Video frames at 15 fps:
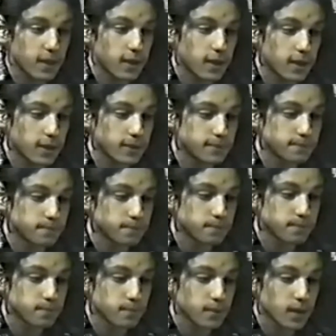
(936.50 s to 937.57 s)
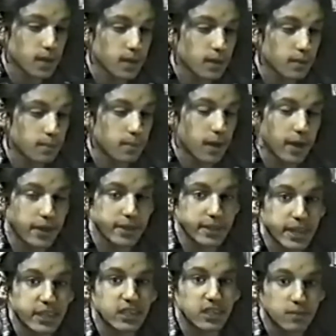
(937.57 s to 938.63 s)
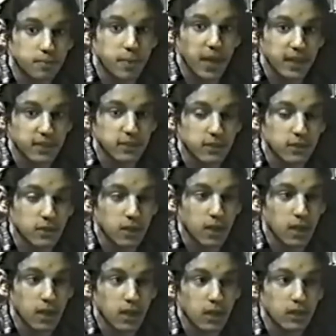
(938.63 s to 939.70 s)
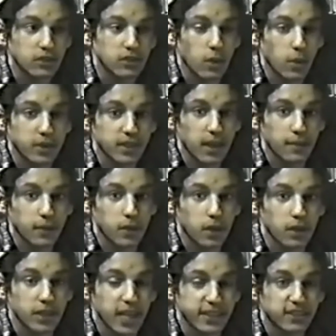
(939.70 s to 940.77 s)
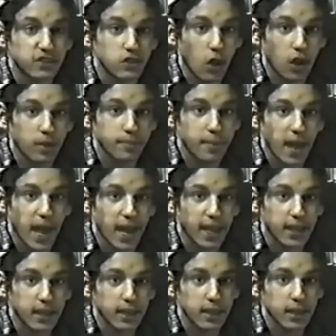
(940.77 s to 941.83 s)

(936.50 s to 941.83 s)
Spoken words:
But it's just best so you always have a nice dark bag.